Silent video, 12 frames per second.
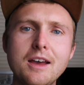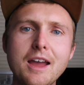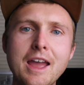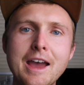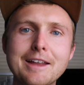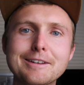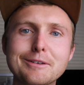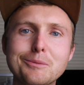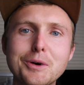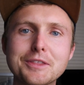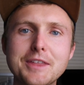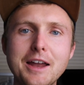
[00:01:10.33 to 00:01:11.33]

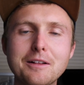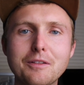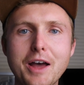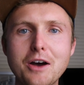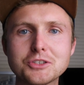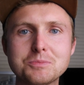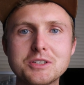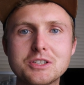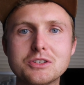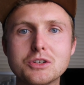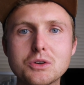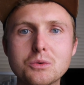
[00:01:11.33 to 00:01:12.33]
And what that allows me
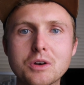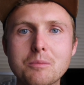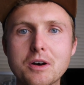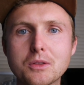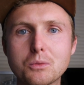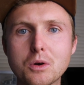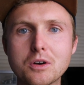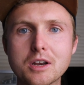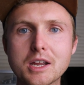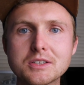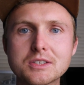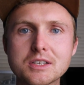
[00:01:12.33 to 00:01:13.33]
to do when I'm on the
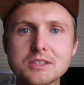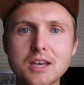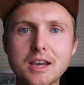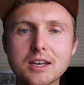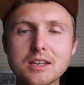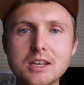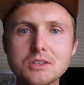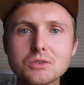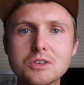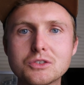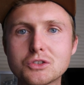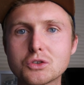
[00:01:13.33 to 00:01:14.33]
RONIN S is I can
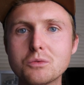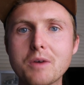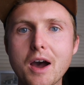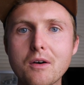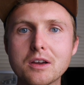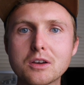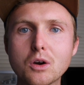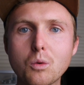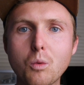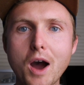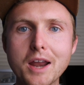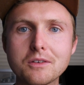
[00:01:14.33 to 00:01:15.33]
easily zoom out and go
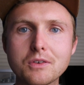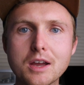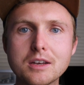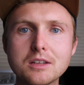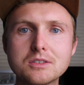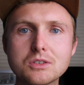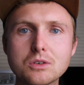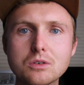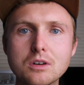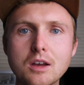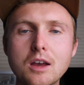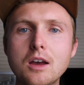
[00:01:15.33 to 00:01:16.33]
wide if I need
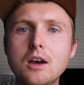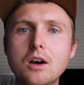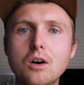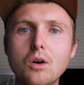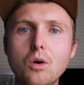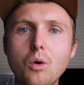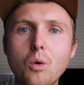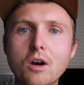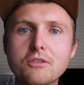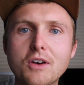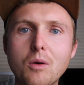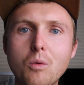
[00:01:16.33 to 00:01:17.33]
to.
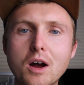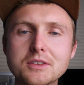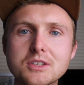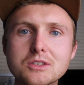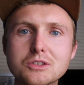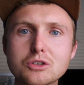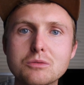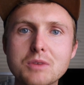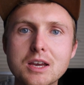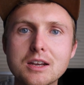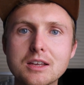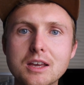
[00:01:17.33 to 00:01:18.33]
Or if I want to
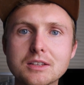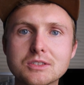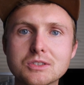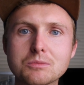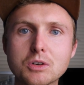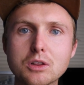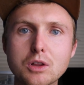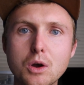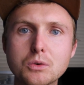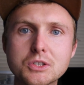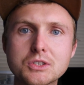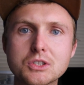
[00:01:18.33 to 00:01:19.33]
zoom in and get some
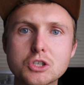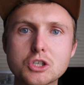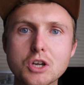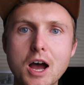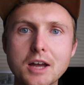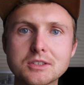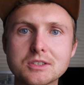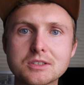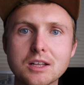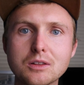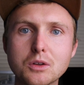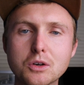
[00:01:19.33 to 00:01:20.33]
close shots
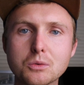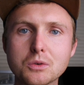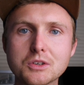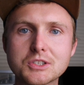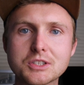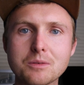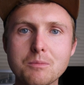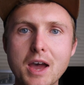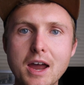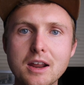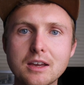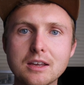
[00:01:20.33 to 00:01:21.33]
that look really
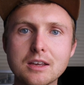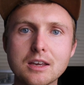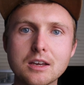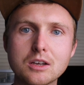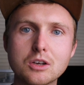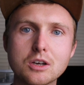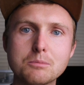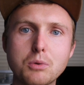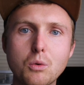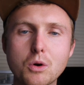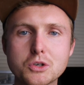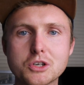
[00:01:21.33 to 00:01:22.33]
cinematic and get good
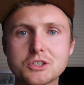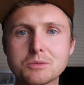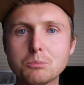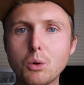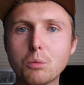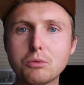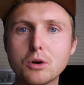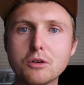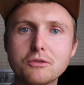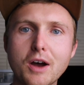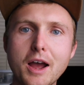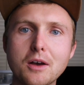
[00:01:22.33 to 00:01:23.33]
portraits and
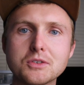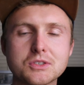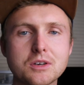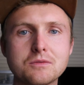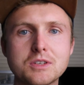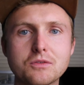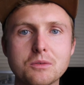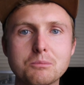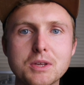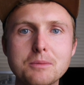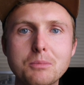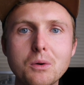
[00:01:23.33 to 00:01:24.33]
profiles of
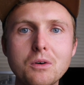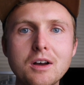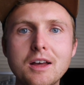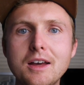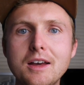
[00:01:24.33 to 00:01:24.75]
different people,